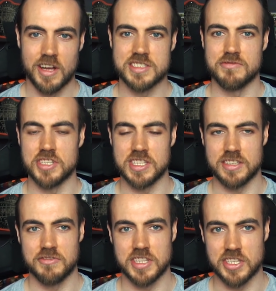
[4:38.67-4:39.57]
had some
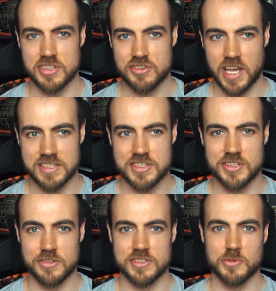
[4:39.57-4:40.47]
really good trance
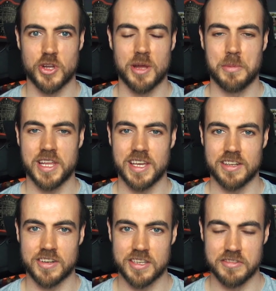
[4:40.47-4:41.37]
tunes and whatnot playing
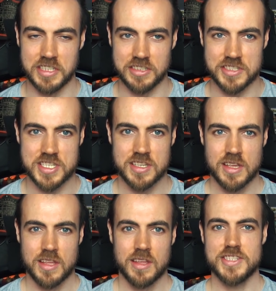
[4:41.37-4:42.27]
in our kill videos.
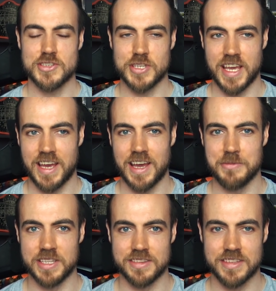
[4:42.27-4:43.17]
So yeah, I
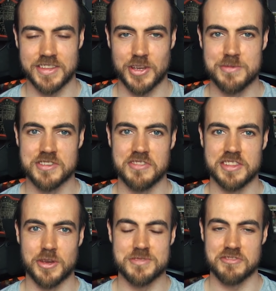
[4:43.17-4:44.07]
mean, in terms of
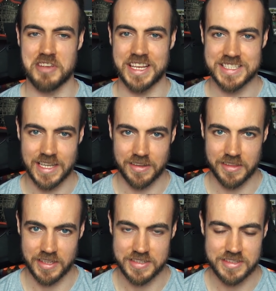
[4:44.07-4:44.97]
the raiding side of
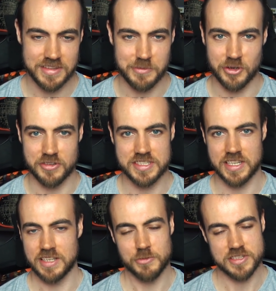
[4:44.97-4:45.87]
things, the Burning Crusade